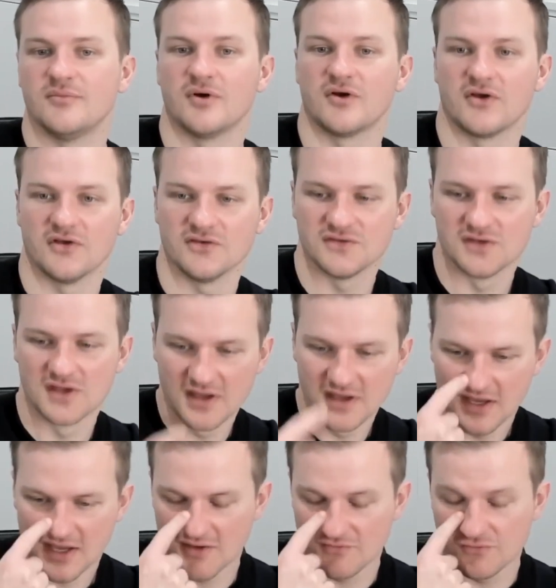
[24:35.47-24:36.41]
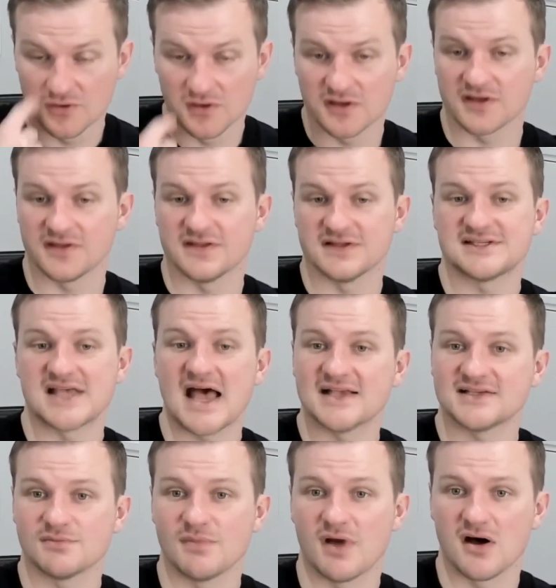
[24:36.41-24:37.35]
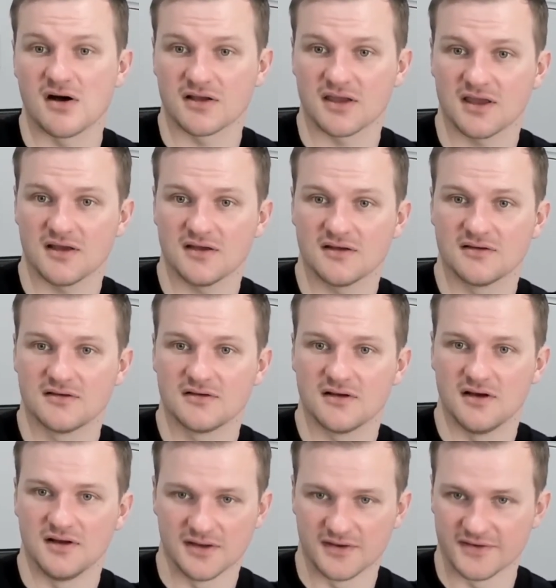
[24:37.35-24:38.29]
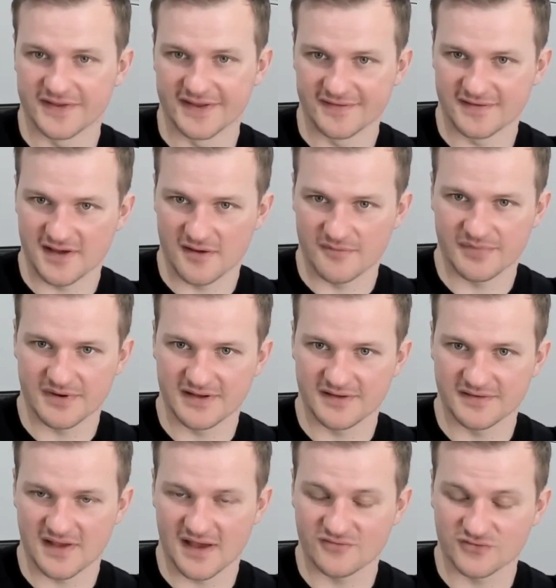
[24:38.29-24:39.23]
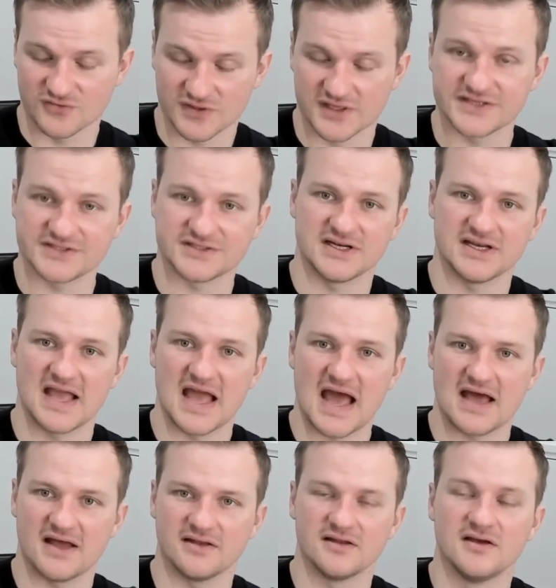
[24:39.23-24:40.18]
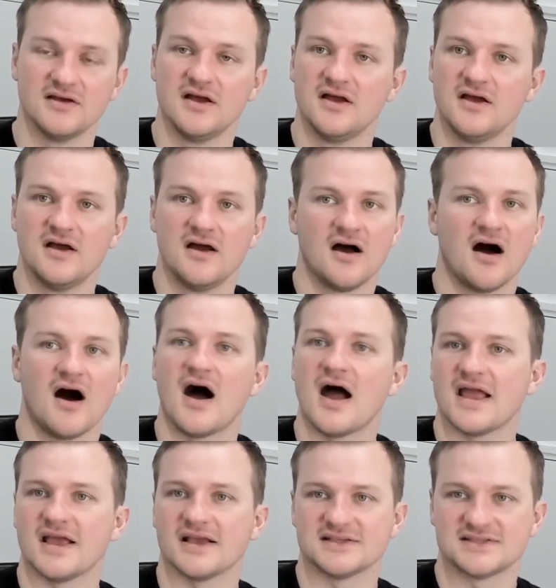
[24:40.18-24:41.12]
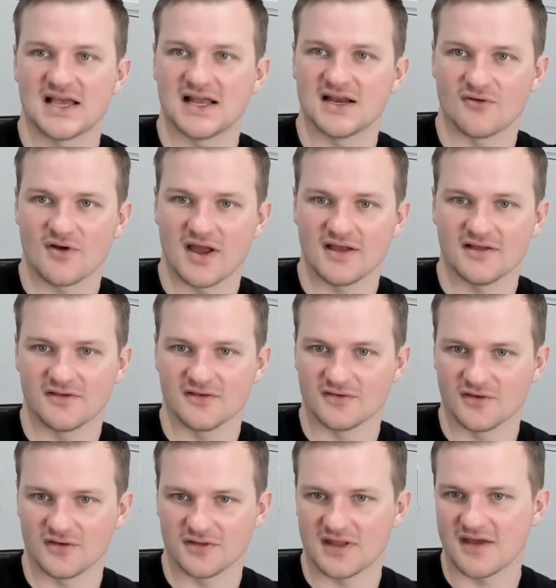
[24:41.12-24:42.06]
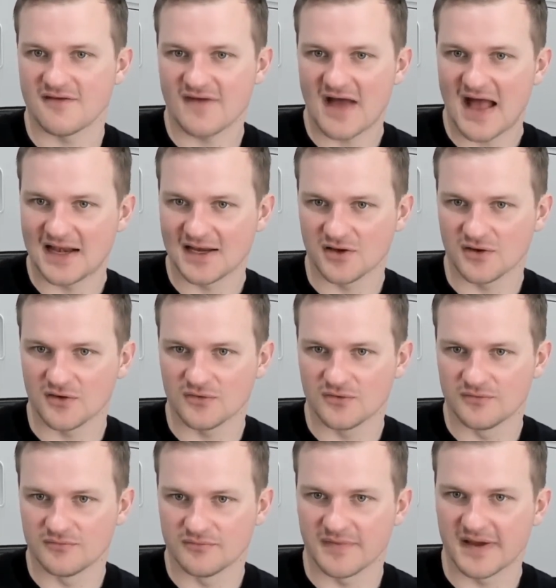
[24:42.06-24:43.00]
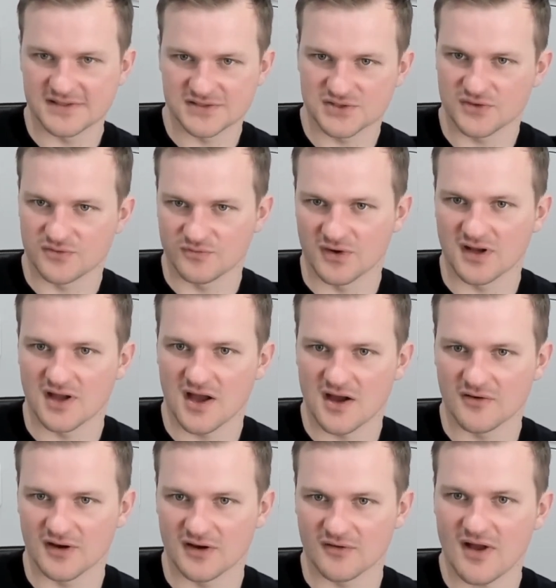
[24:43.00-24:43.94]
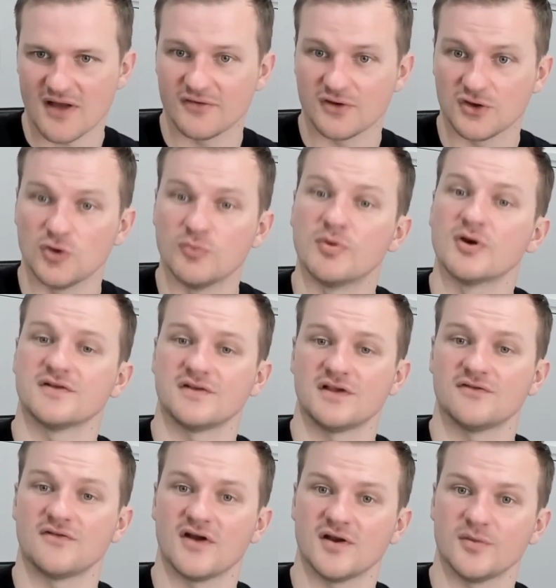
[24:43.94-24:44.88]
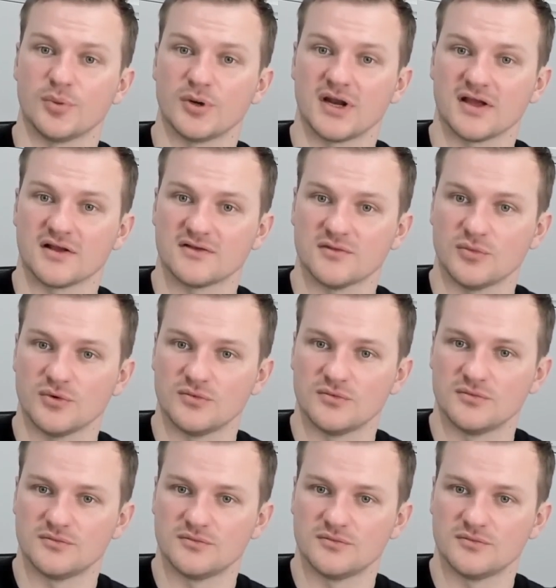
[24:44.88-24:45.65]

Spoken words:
Because if you look at the SaaS market, a lot of these companies have traditionally had high accelerators on their value based on recurring revenue because it's very predictable,